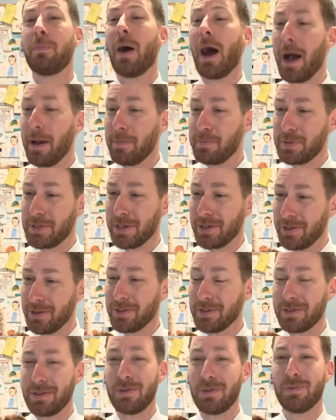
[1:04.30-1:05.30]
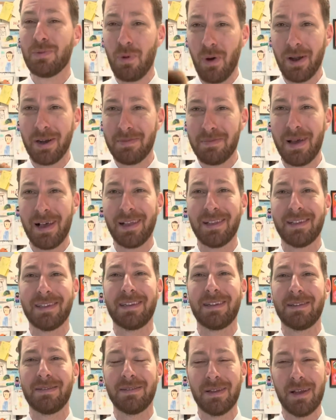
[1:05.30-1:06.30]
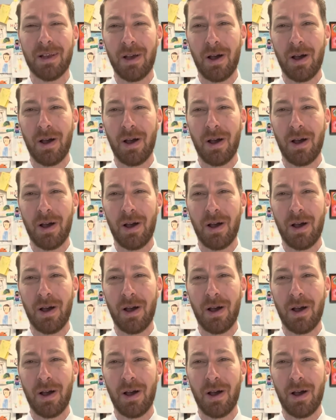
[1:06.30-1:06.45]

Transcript: popsicles and watermelon and,